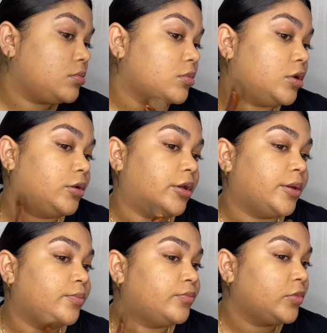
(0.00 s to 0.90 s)
Okay,
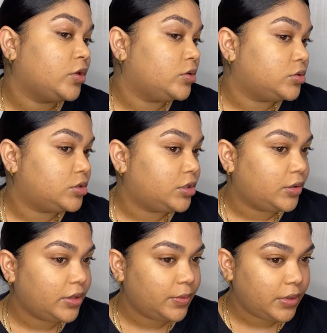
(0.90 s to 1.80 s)
so now
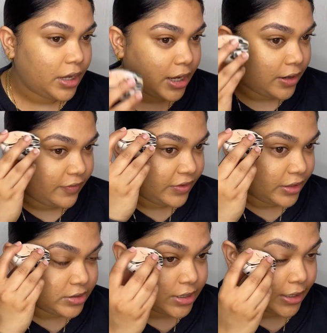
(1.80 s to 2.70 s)
that we have that
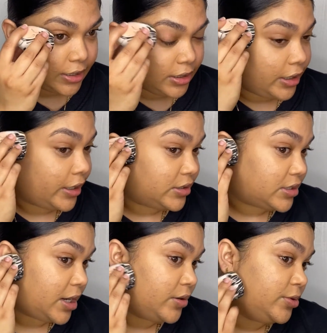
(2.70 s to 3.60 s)
second layer
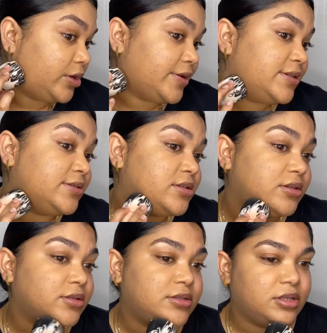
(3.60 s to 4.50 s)
down, you can still
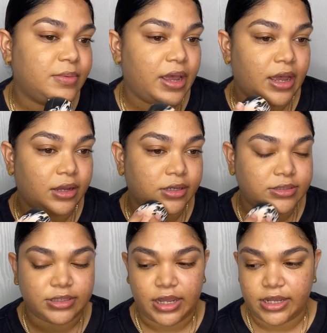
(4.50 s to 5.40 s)
see my acne
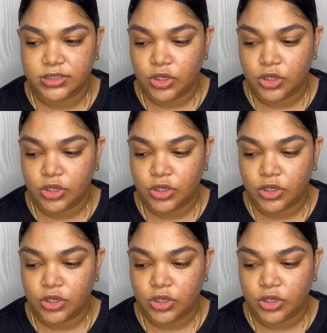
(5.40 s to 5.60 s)
scars.